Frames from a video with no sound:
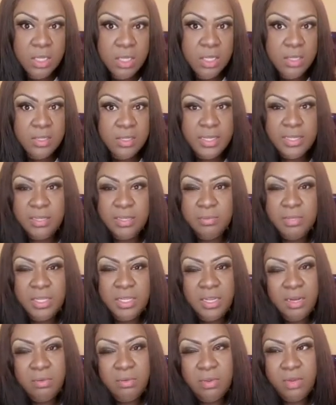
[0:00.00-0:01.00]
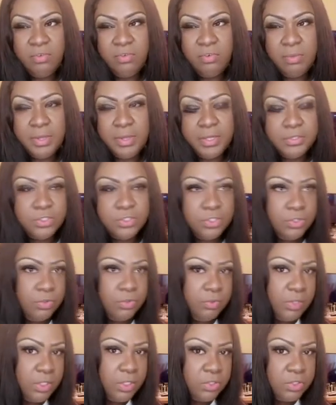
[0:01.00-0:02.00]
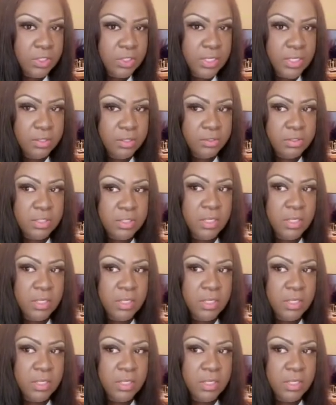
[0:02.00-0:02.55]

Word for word: That can be anywhere from $100 to $300.